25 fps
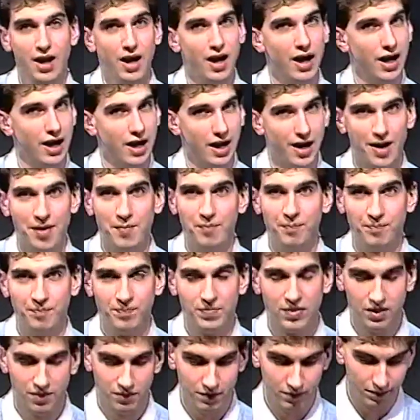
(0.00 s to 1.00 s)
Um,
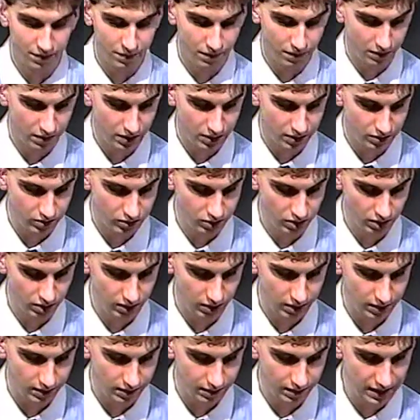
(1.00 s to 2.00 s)

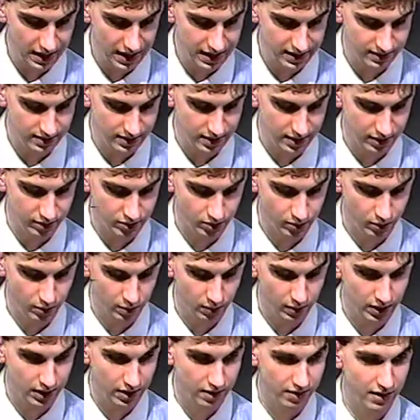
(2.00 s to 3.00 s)
certainly fascinating, so we
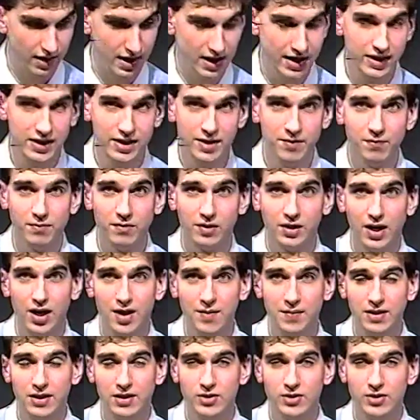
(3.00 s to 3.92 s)
want to thank him for coming.